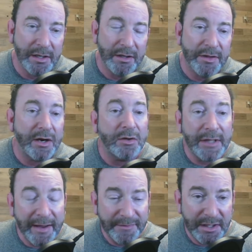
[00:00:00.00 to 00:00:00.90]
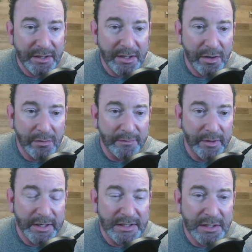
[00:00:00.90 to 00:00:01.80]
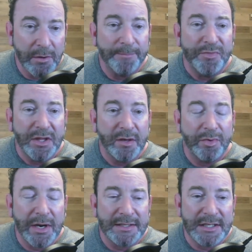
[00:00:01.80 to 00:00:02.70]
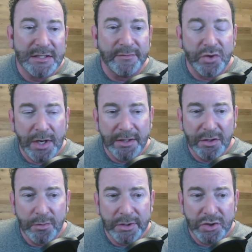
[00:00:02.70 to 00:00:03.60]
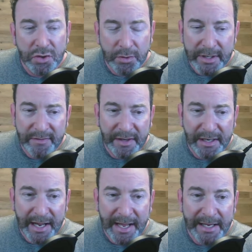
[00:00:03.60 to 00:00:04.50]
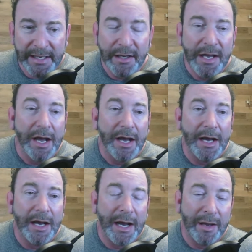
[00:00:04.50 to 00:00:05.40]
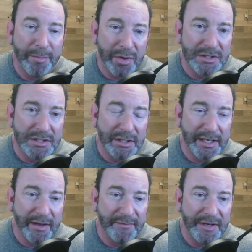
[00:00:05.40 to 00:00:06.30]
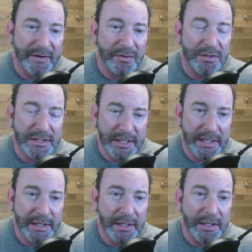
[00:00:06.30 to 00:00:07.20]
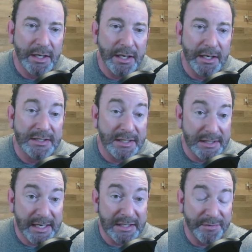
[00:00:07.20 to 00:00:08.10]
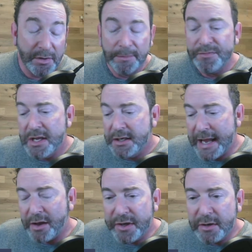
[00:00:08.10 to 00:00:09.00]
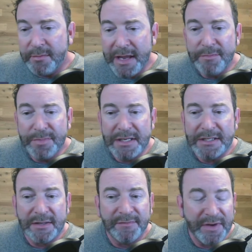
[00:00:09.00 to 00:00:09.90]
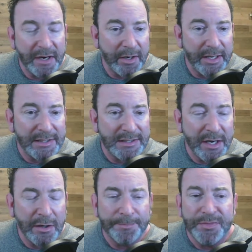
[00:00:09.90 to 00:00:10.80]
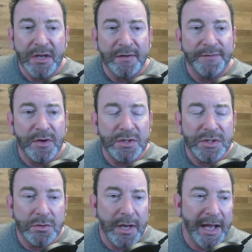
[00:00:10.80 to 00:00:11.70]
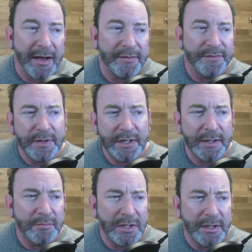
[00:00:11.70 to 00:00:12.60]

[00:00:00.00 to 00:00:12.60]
that are left in the ovary. So the process of trying to retrieve an egg, I personally have never seen successful. Now, there may be some variance there. Folks who have are